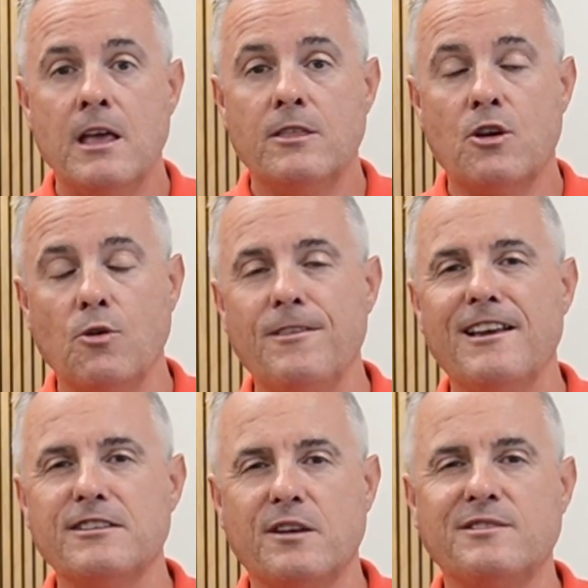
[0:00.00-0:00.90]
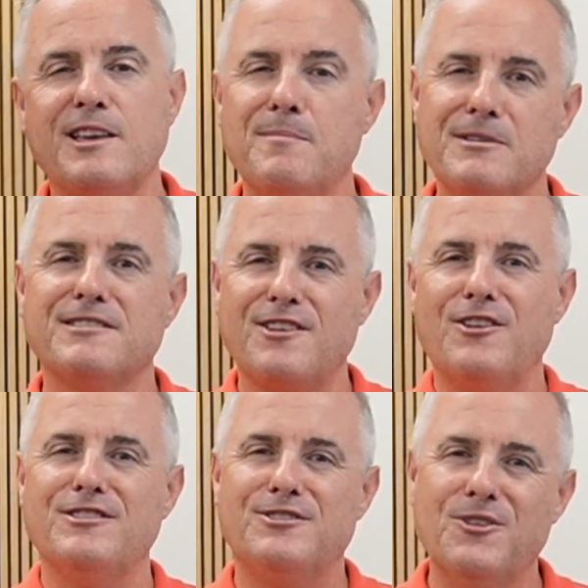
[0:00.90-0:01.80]
The cool thing is, I've seen business
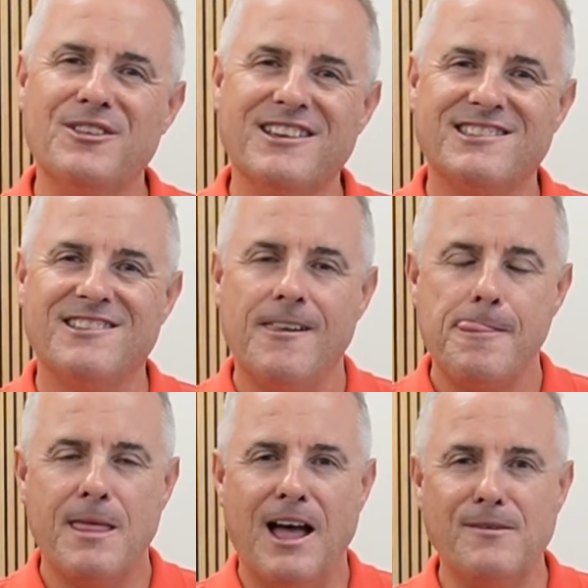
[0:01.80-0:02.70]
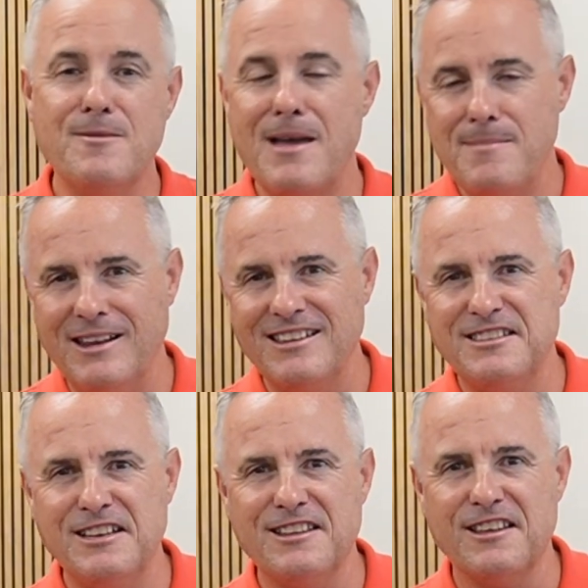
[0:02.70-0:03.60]
owners do this. You may be
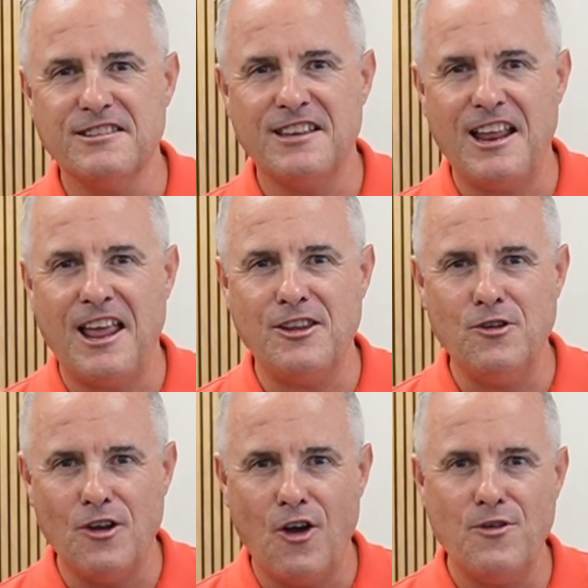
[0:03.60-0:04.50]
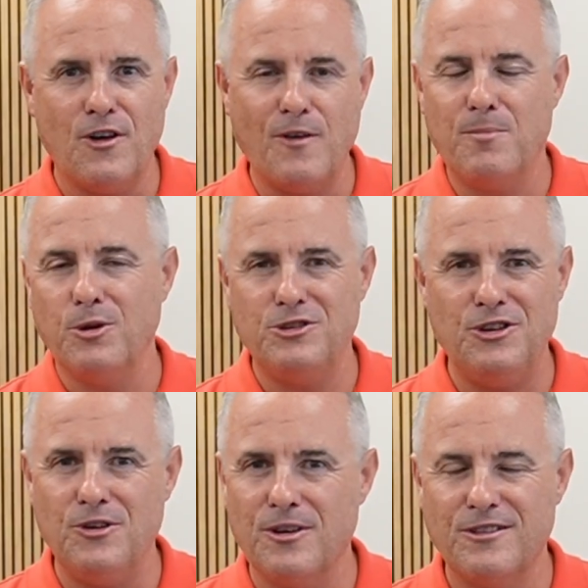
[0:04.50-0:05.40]
listening to this and you know that I've pushed
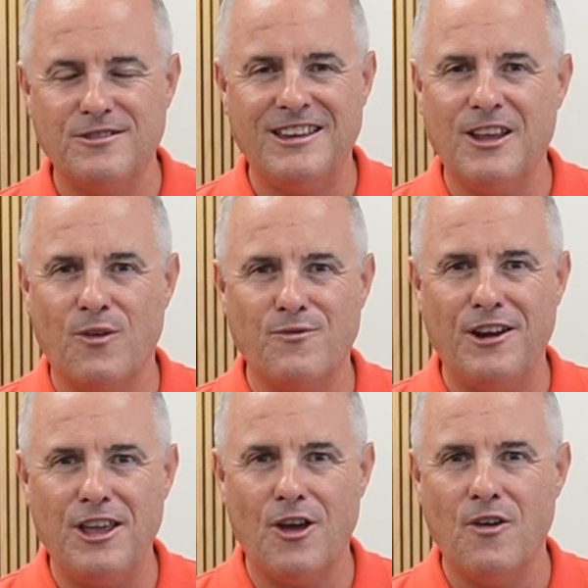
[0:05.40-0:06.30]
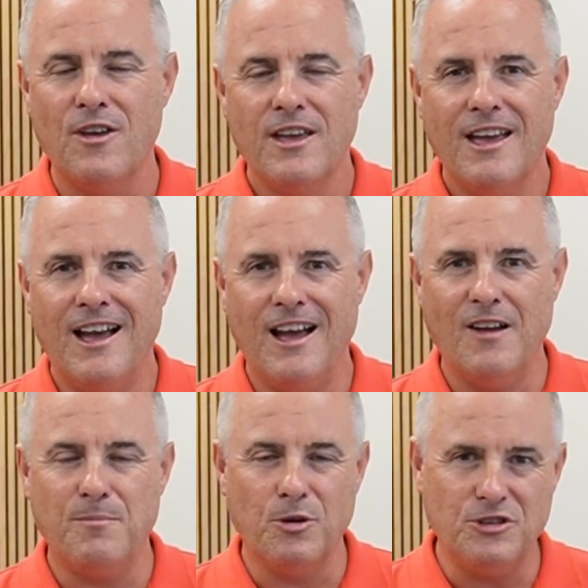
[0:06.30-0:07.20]
you to get on video.
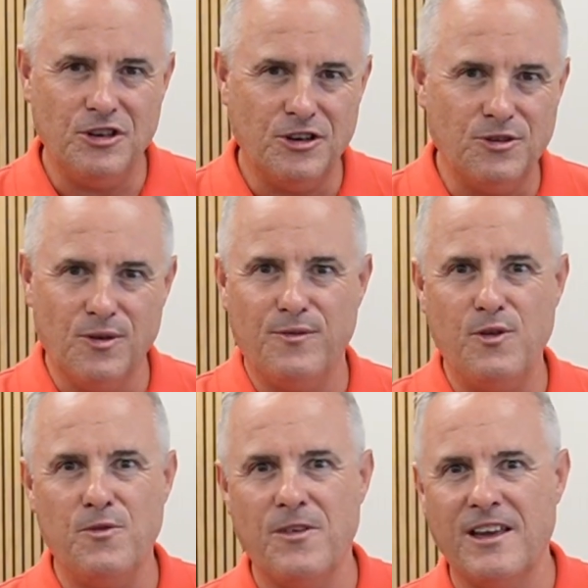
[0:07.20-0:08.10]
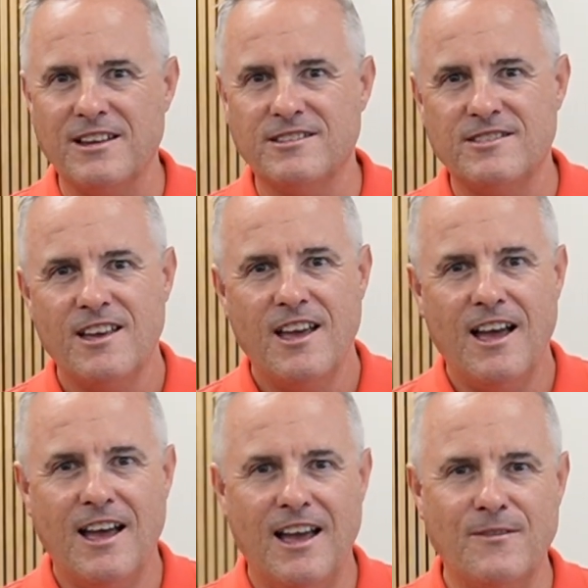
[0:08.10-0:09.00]
I've pushed you to do a few things.
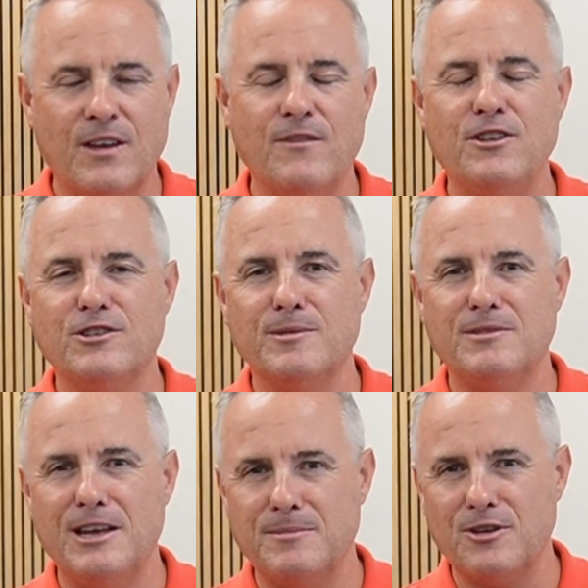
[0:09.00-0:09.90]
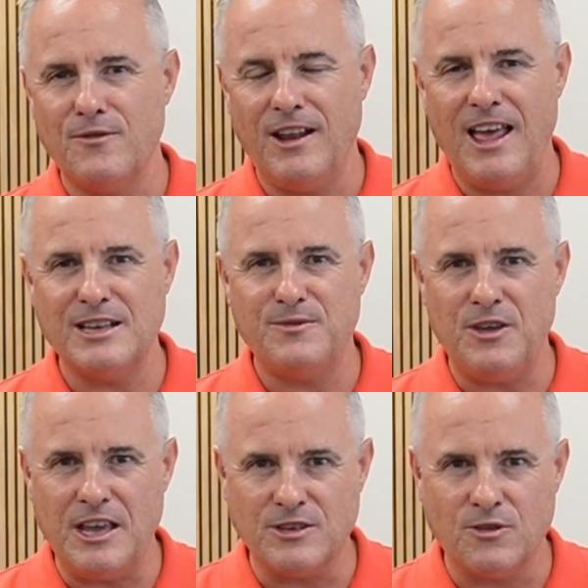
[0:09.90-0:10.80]
I've given you some tips over the last few
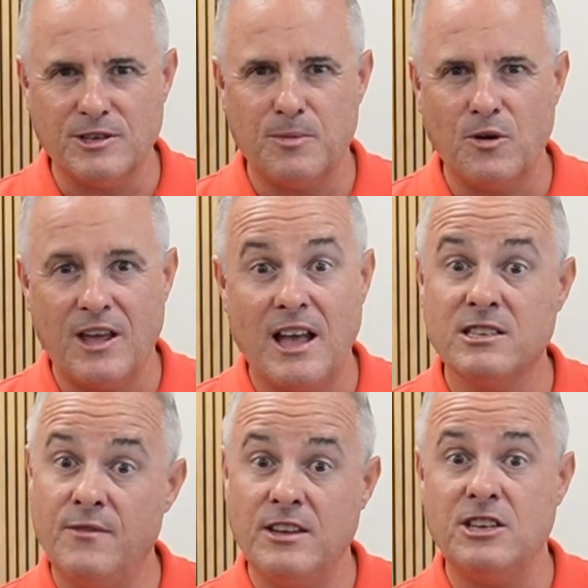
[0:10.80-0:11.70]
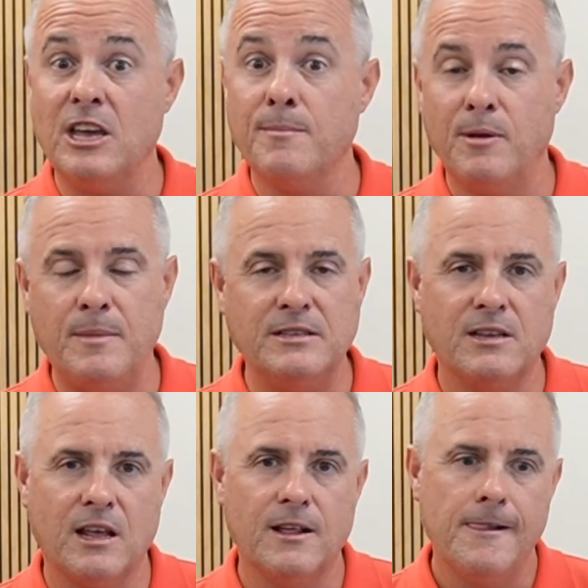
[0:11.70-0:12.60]
years on this podcast. And you've actually
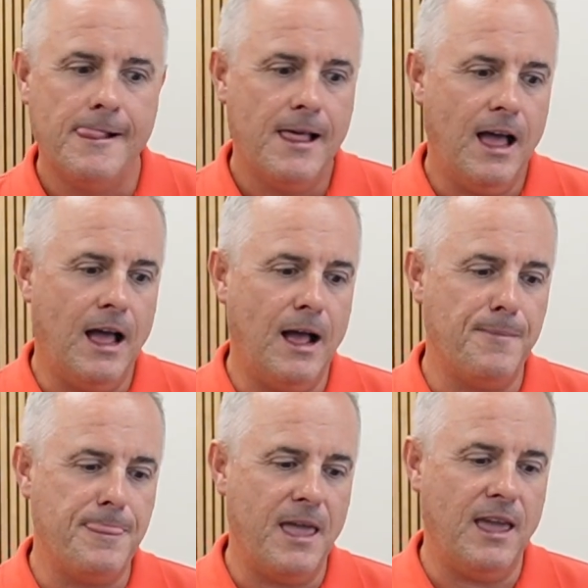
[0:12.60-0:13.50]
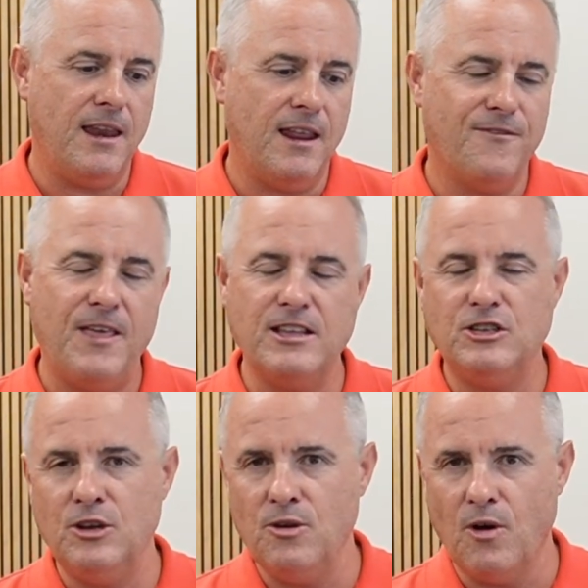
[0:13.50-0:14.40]
implemented it. And if that's
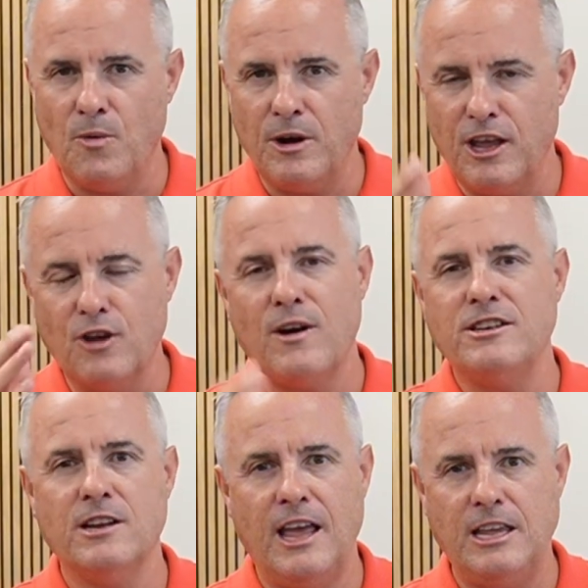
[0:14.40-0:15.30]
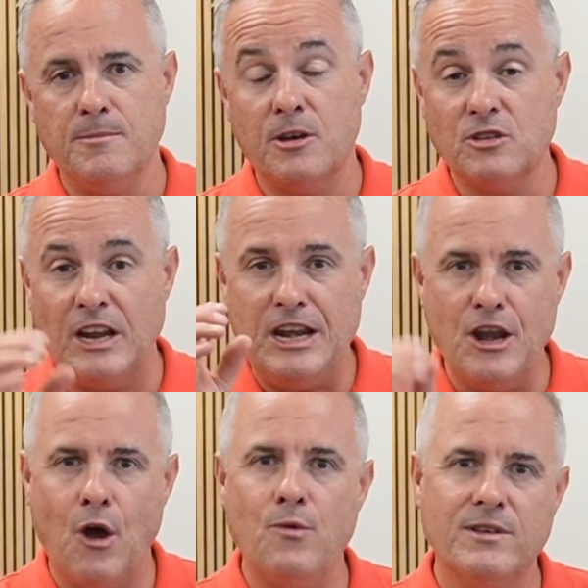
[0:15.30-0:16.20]
you, I want to congratulate you, because I
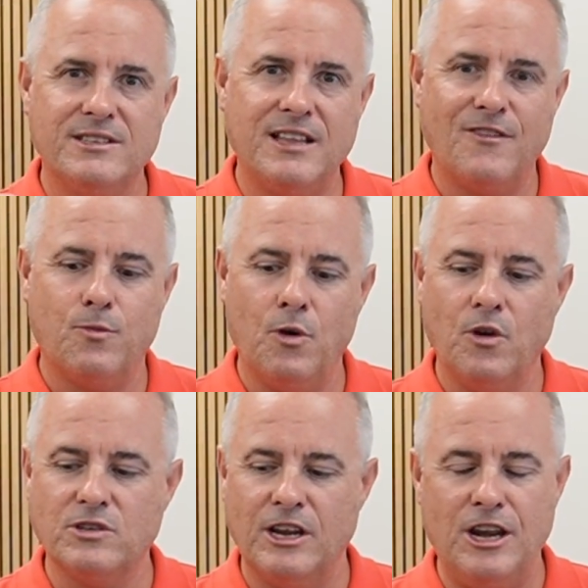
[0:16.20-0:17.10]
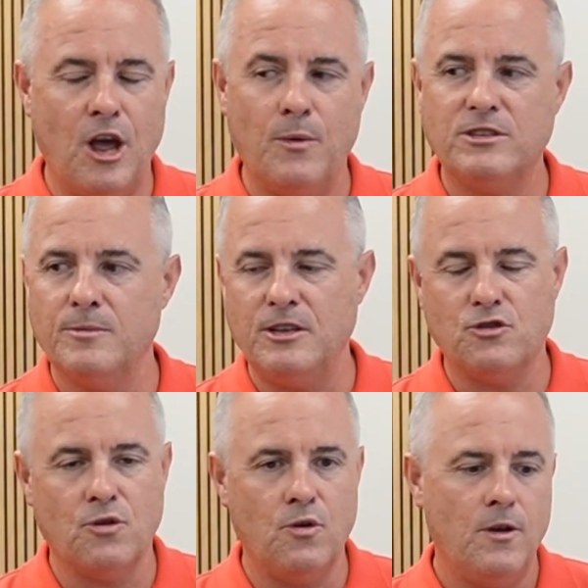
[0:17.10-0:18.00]
know this stuff works. I know it to be
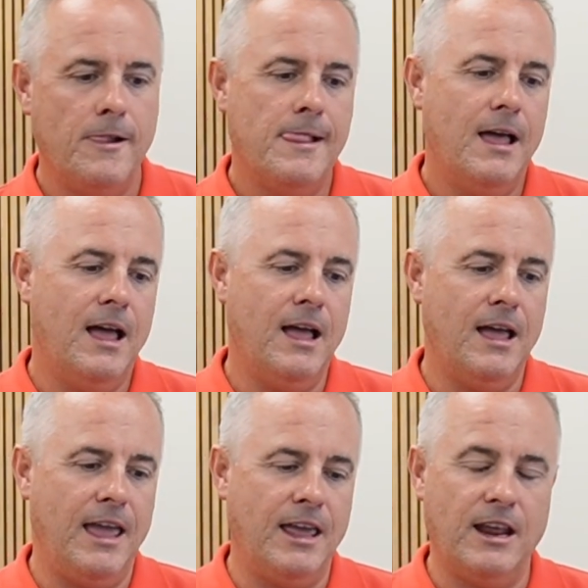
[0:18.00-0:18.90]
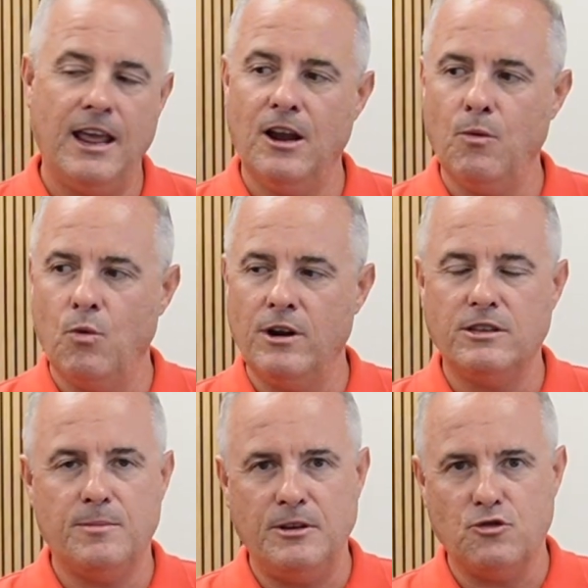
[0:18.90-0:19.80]
true. And I want
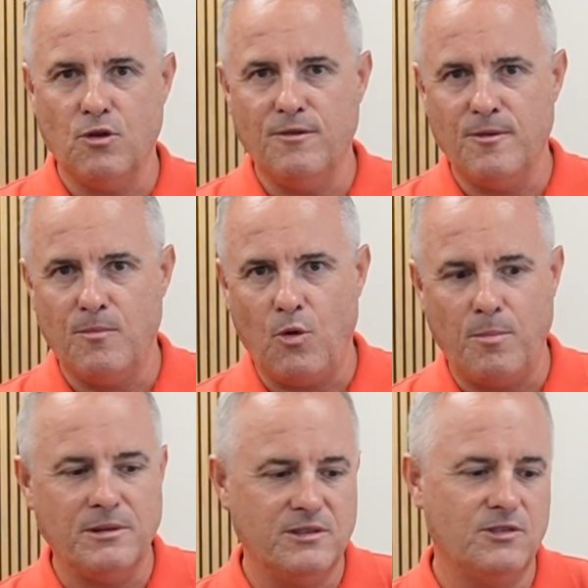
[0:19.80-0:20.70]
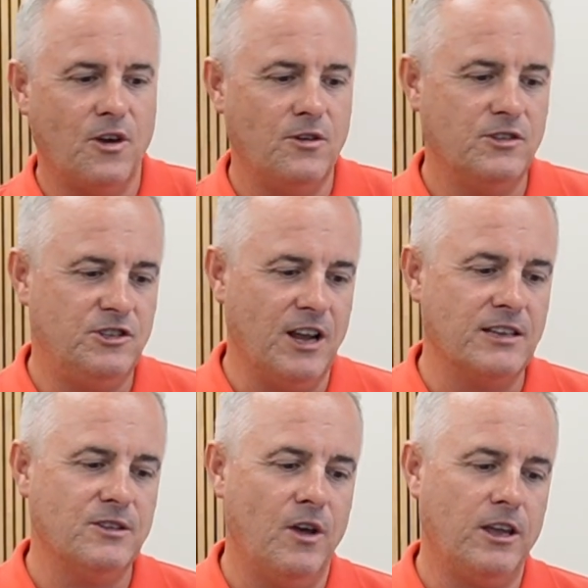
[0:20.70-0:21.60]
it to be true for more business owners
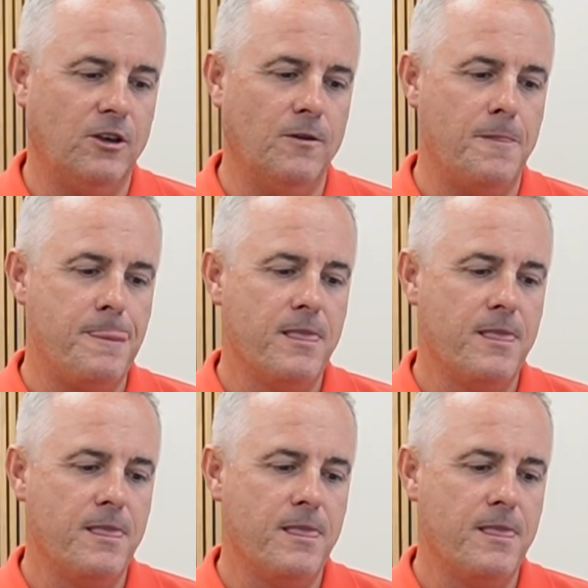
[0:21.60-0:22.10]
just like you.